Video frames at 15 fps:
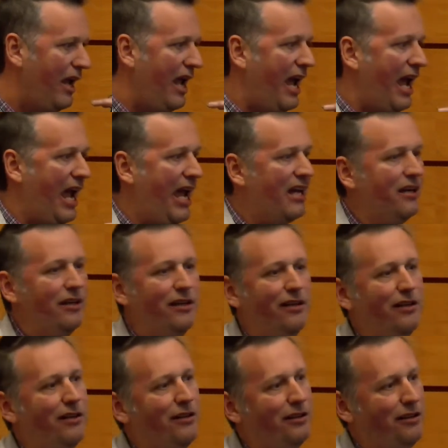And
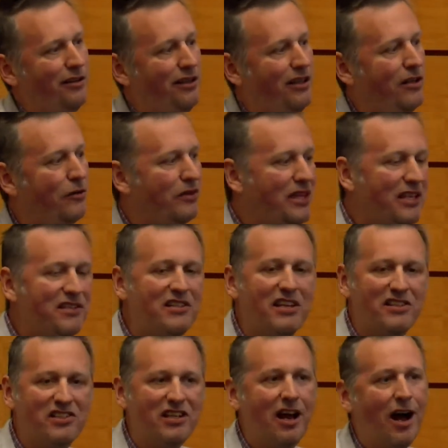this is
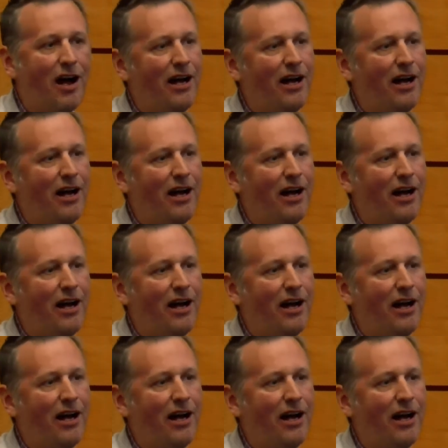not